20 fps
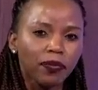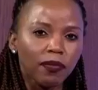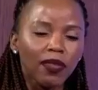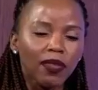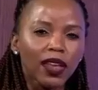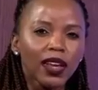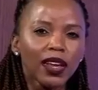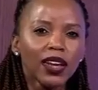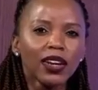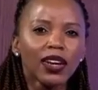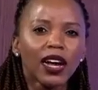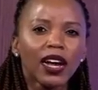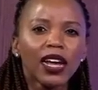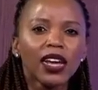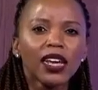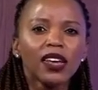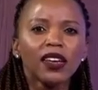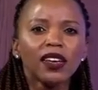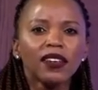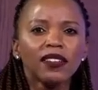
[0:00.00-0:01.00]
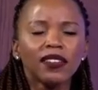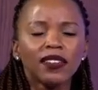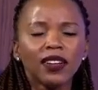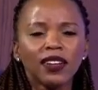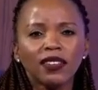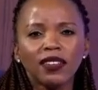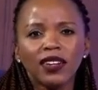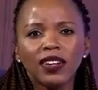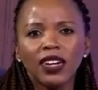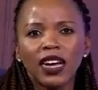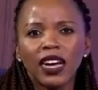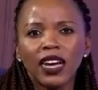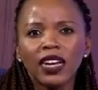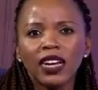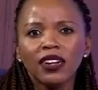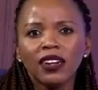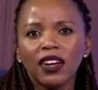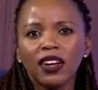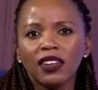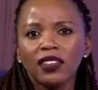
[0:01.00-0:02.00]
IAS
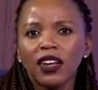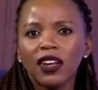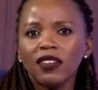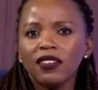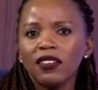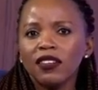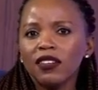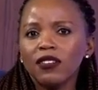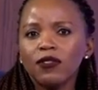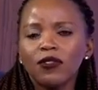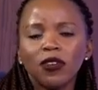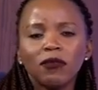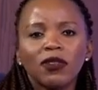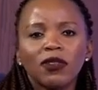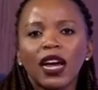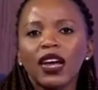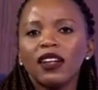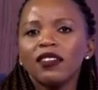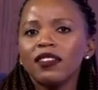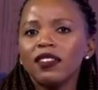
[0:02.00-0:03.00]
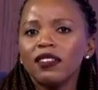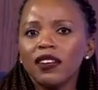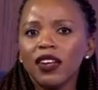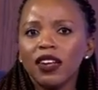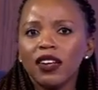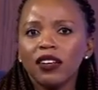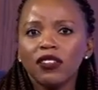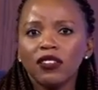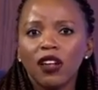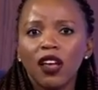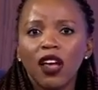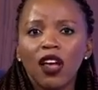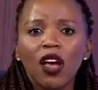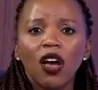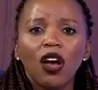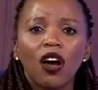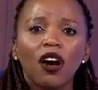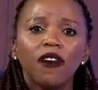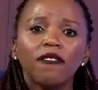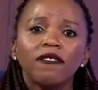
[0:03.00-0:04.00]
39, and that is from 90 days
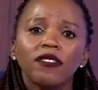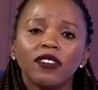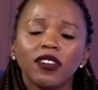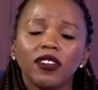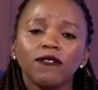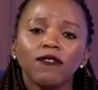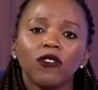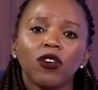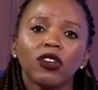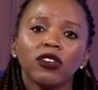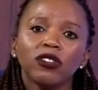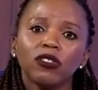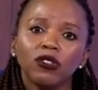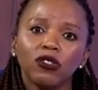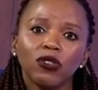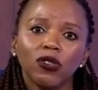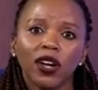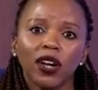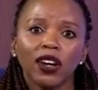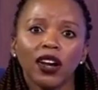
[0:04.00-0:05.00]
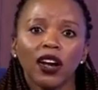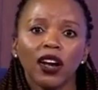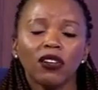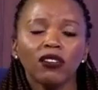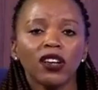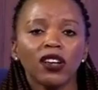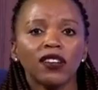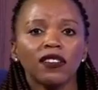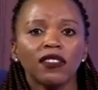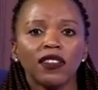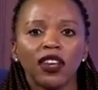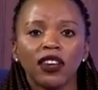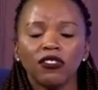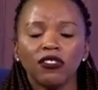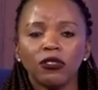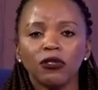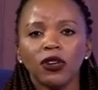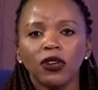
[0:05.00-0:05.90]
of default, you are now in stage three,